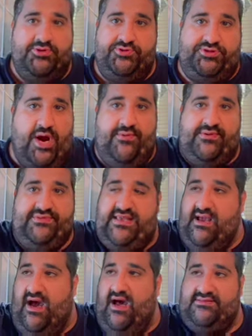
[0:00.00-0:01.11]
during
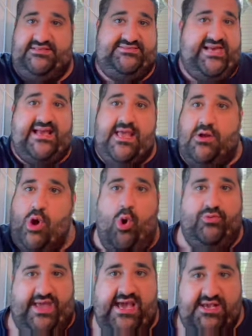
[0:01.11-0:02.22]
the uh, the second
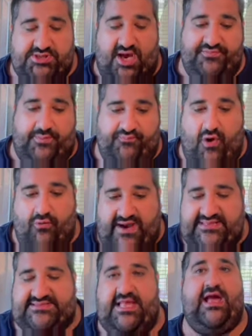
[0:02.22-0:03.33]
gold age of the pro
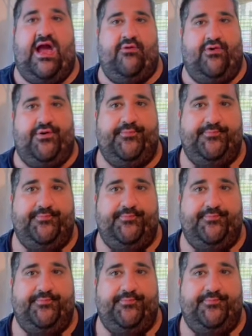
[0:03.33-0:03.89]
wrestling era.